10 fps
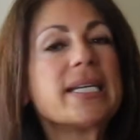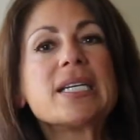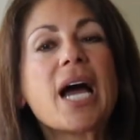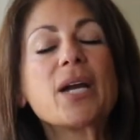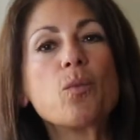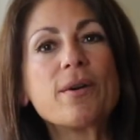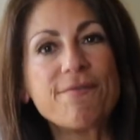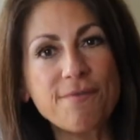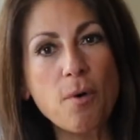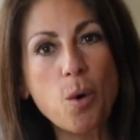
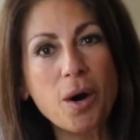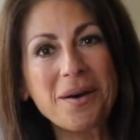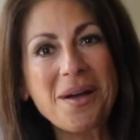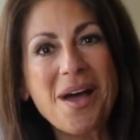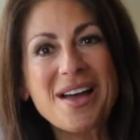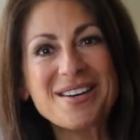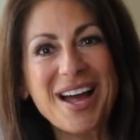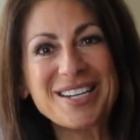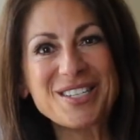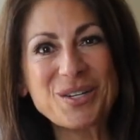
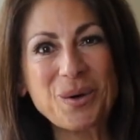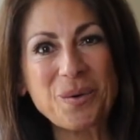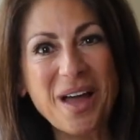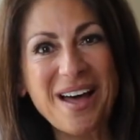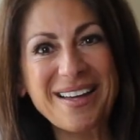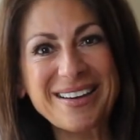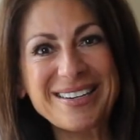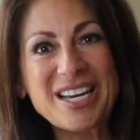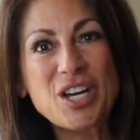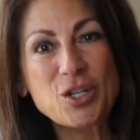
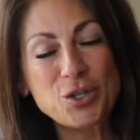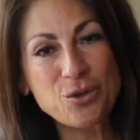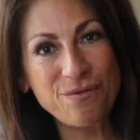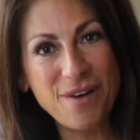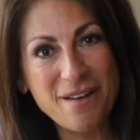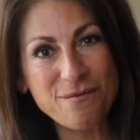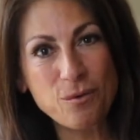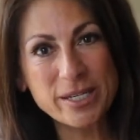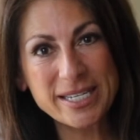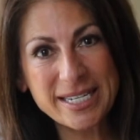
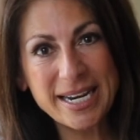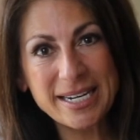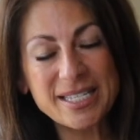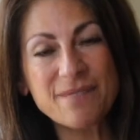914-909-2546.